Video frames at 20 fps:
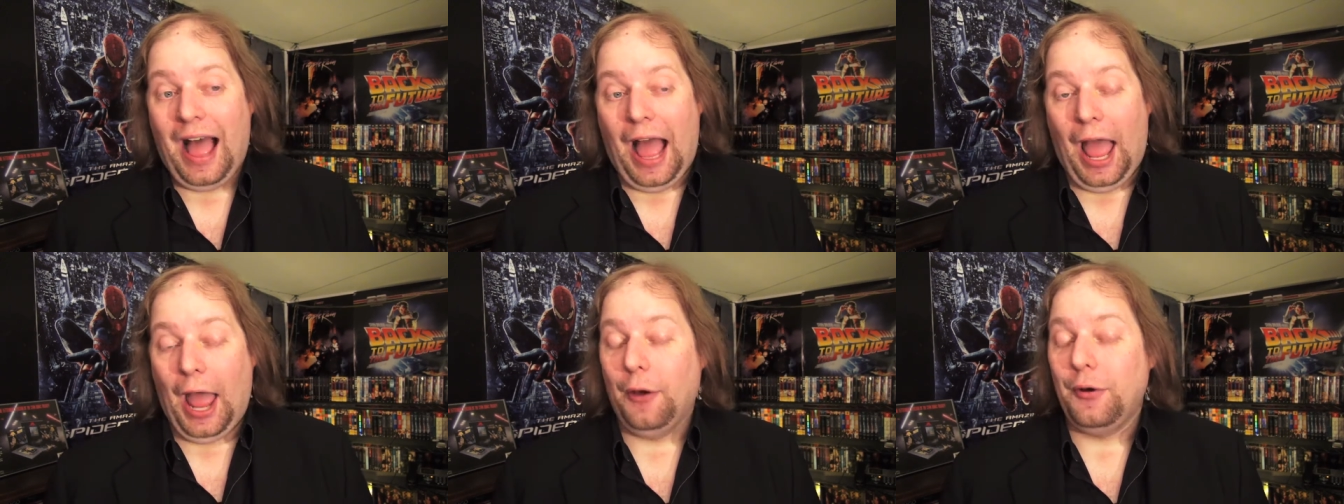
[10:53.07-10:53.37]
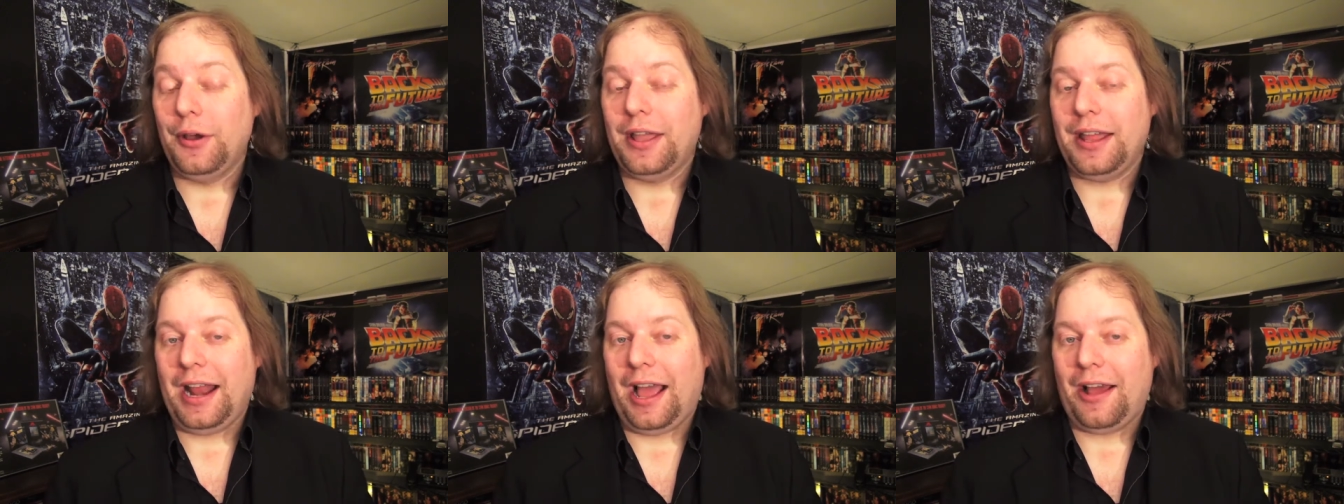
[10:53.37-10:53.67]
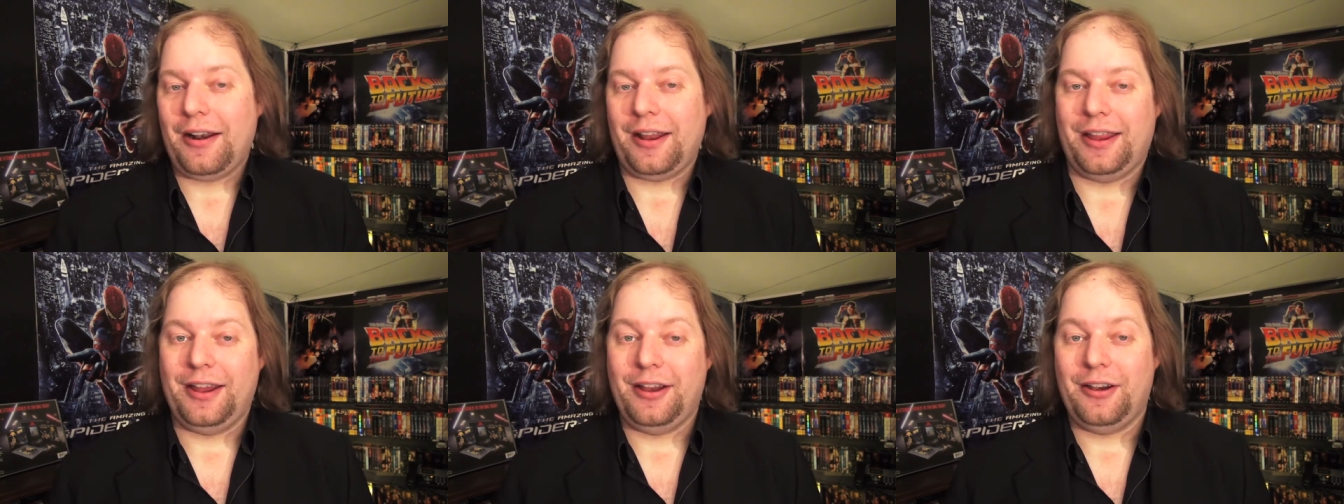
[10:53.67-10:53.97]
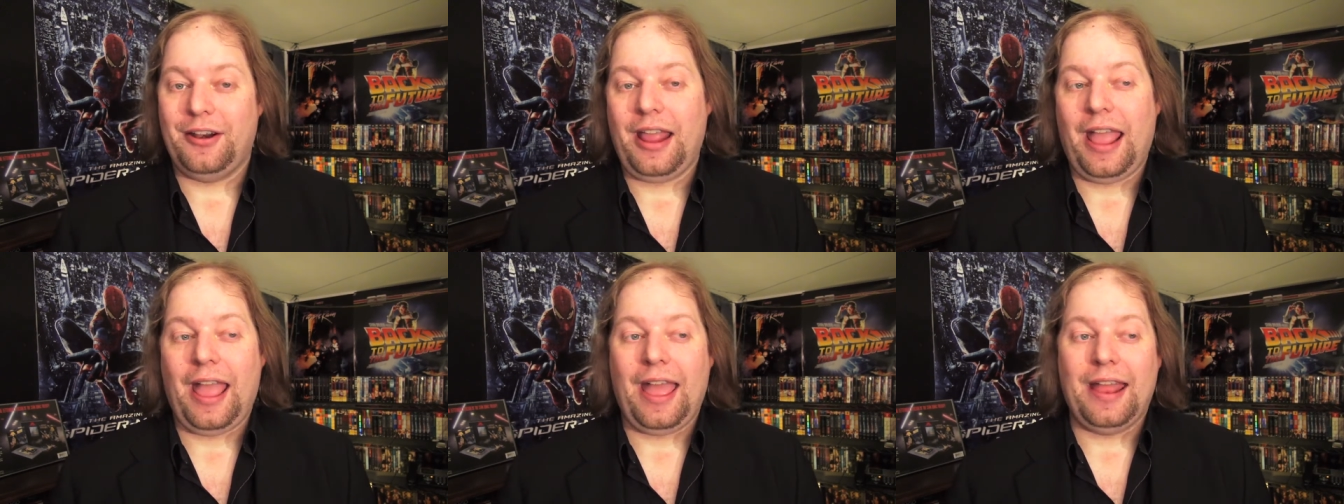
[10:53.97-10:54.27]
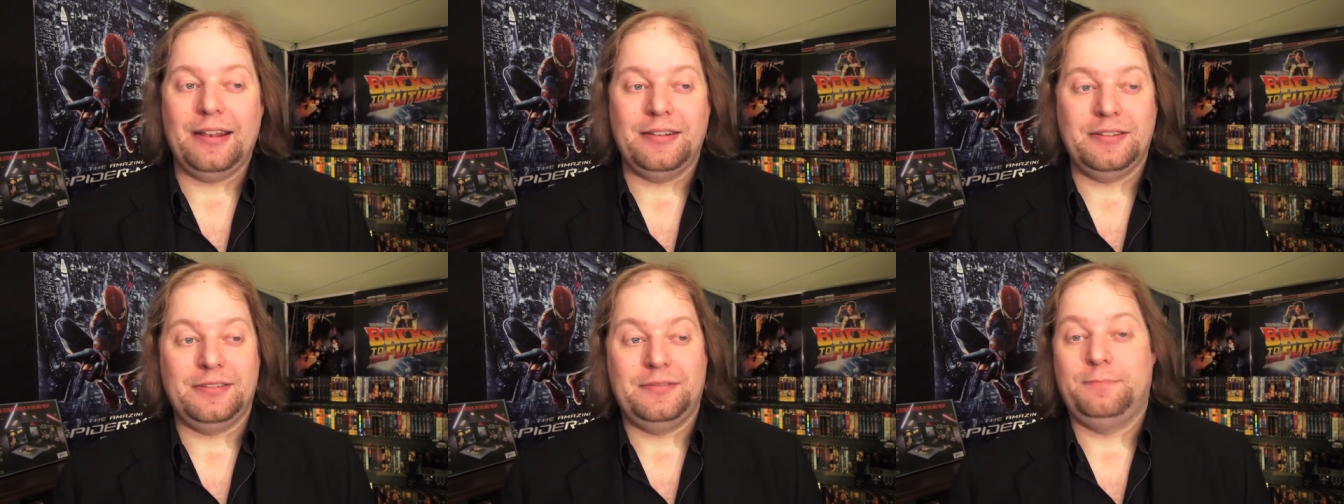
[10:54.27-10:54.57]
I will get out of here,
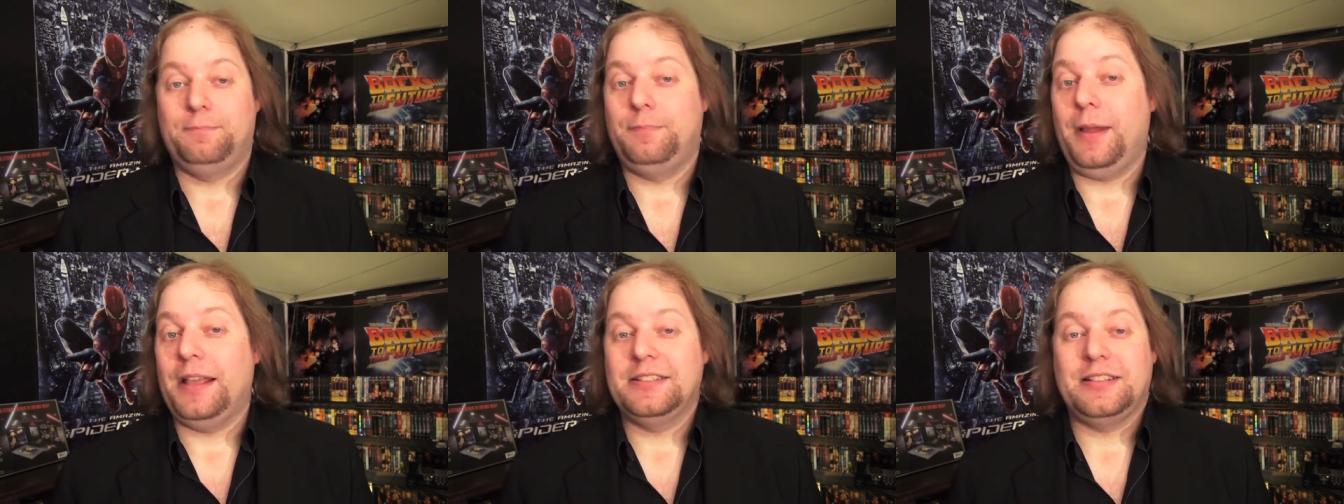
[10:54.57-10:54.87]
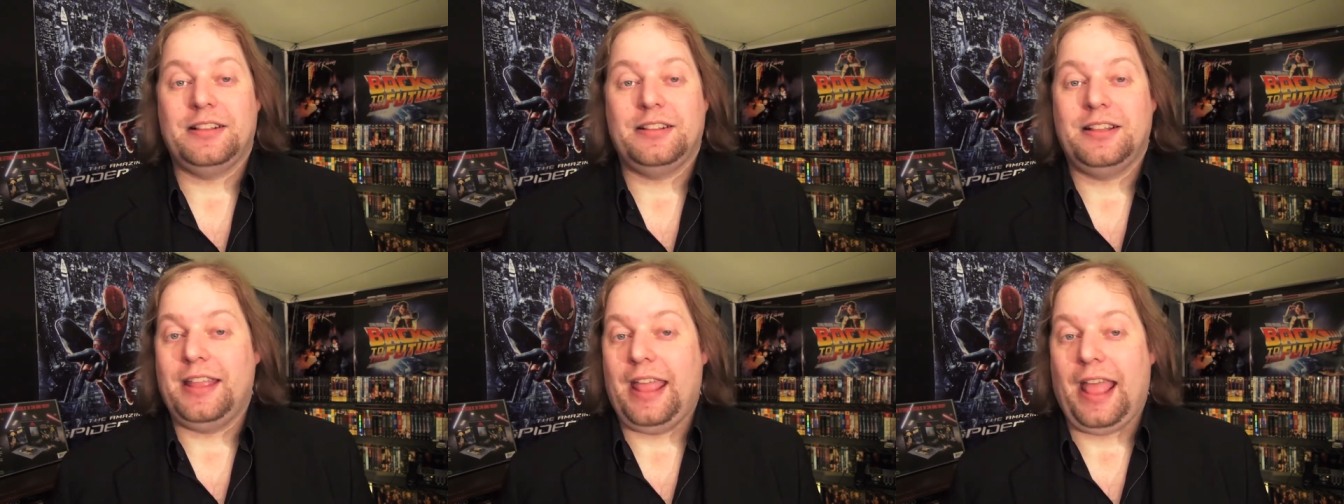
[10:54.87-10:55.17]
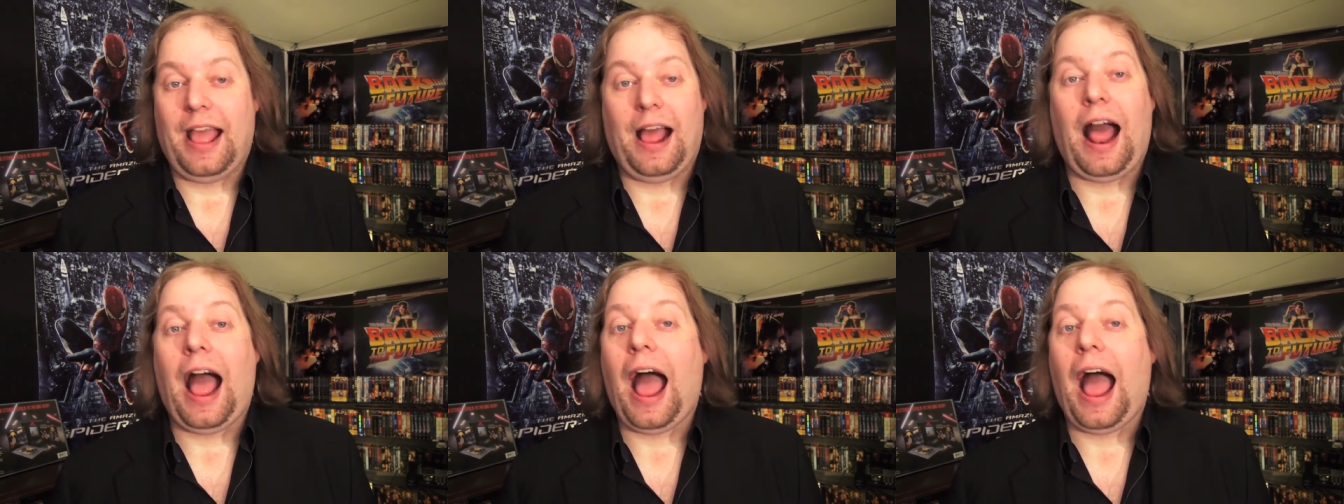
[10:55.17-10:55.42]
and basically, yeah,